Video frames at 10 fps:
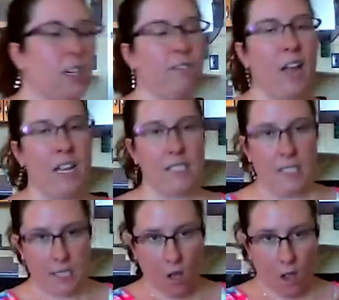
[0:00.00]
Done
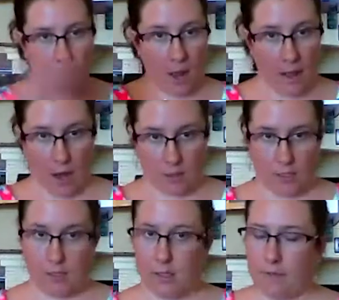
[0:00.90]
Fast is all about
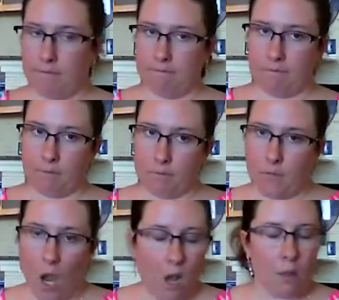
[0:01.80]
houses.
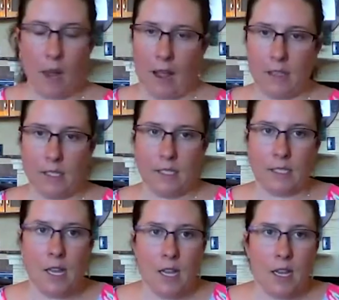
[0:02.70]
All about
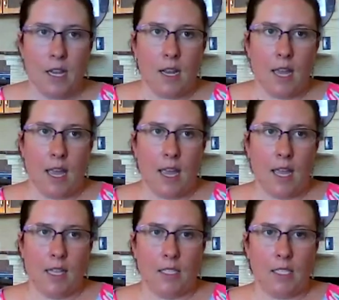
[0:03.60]
houses.
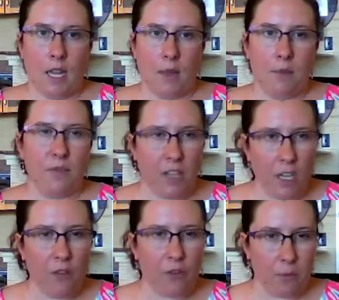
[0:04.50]
And the
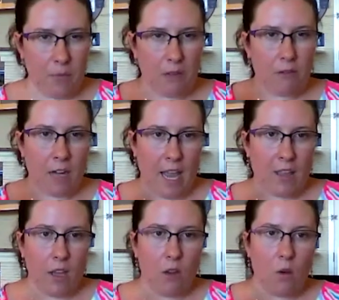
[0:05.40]
video from me and Renee,
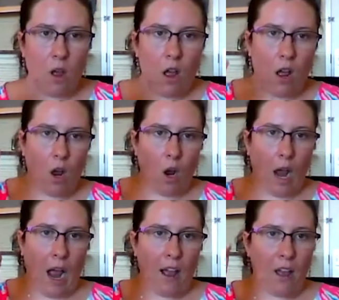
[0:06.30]
though,
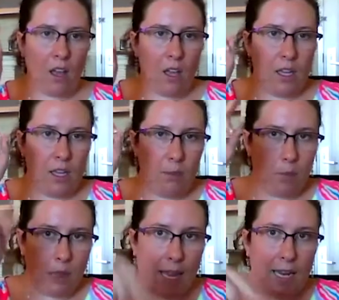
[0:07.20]
I
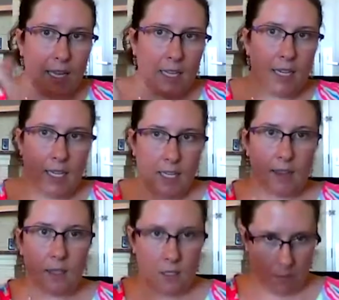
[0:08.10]
played it
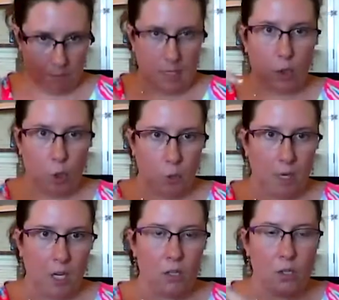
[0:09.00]
in the big group here.